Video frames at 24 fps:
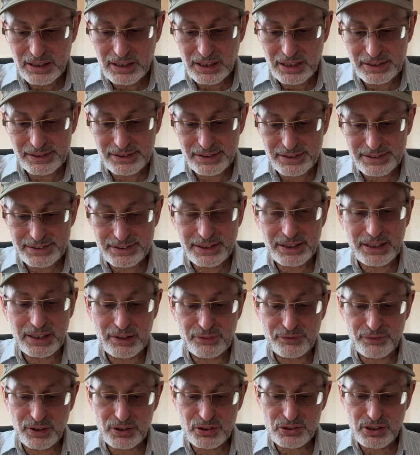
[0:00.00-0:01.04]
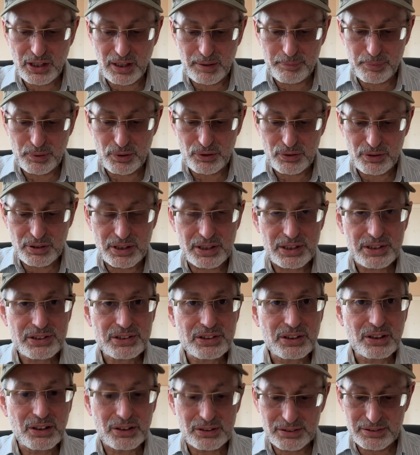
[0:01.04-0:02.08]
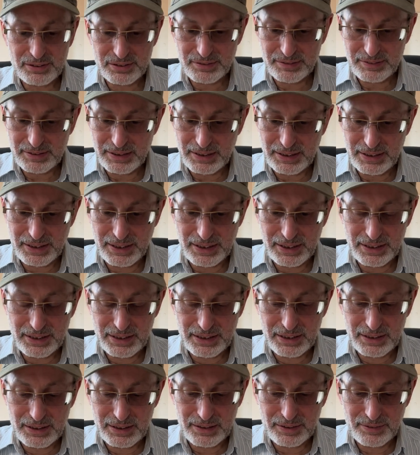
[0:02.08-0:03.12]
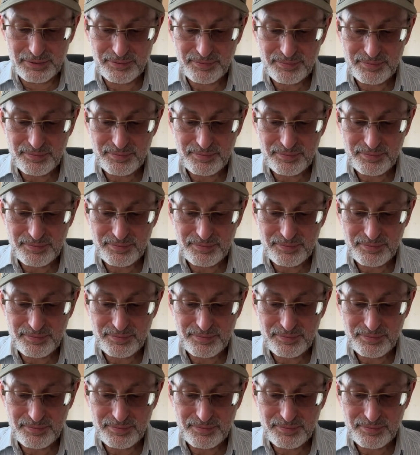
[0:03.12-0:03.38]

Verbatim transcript: and to see if El Chapo has got a uh,